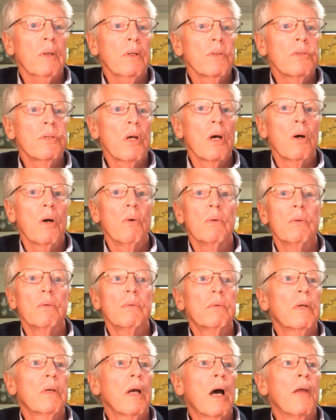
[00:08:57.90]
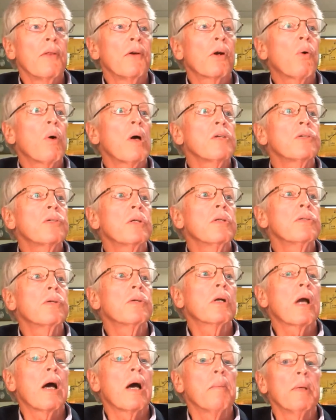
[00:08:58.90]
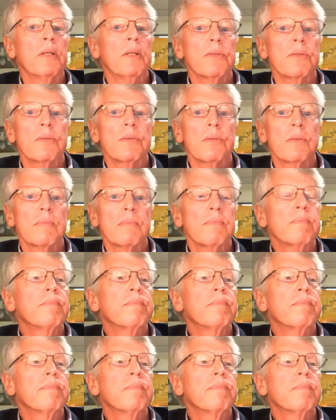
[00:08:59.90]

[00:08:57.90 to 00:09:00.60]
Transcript: So other questions or comments?